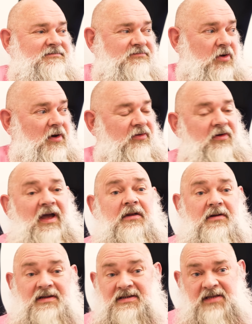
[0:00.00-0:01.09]
We were together
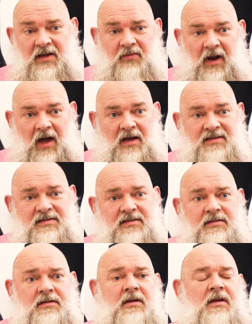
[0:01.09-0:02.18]
in the same class.
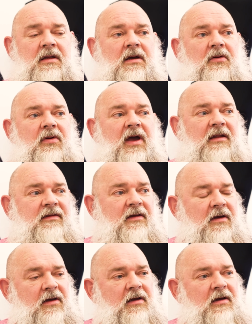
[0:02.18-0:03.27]
We had
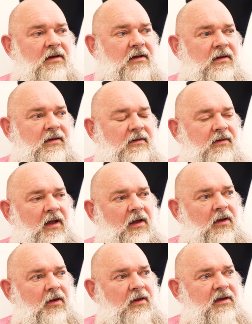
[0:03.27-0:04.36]

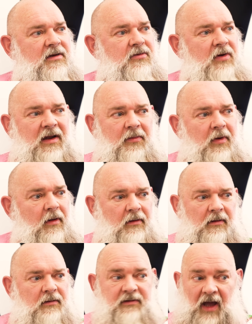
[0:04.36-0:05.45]

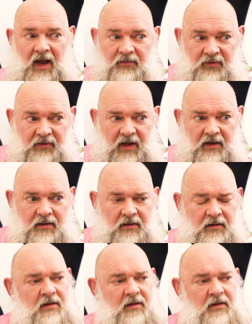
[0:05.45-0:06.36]
incredible time together.